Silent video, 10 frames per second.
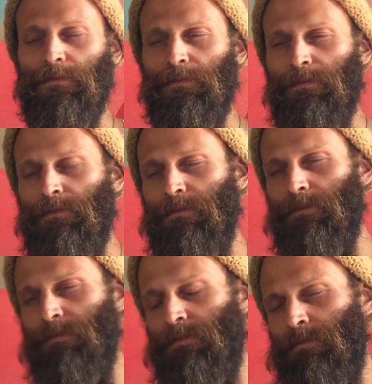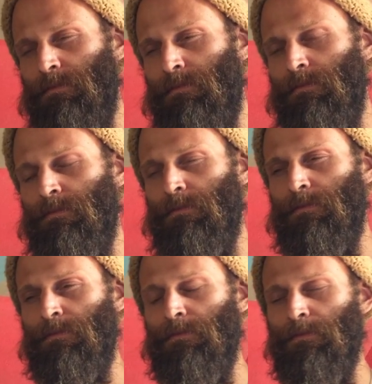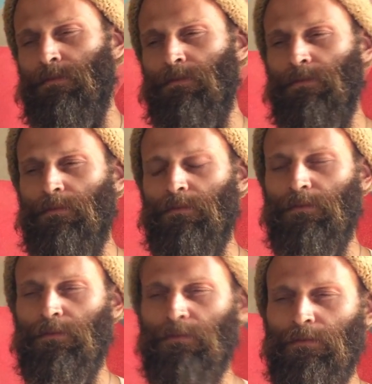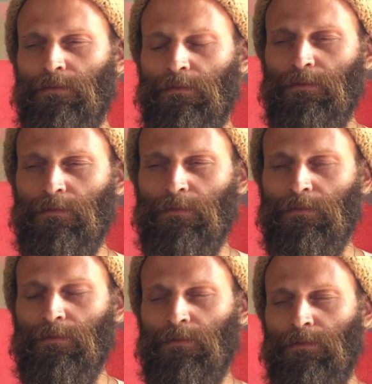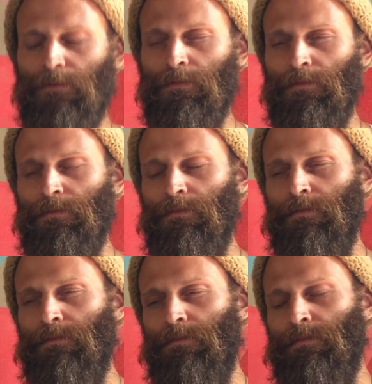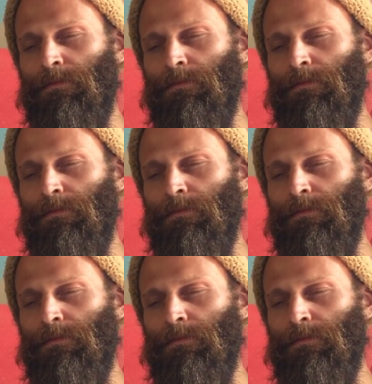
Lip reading: Nobody speaks.